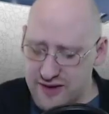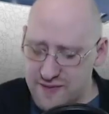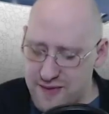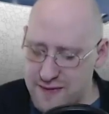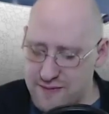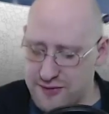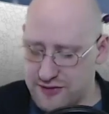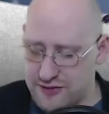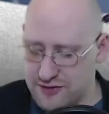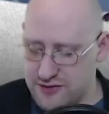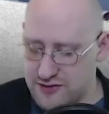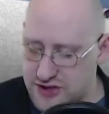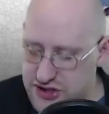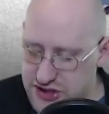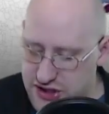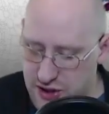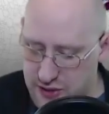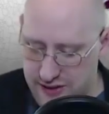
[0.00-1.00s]
people
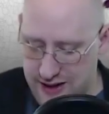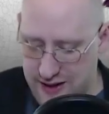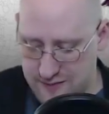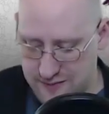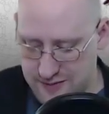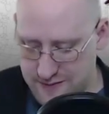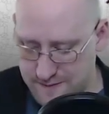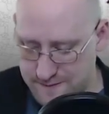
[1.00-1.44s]
showed up,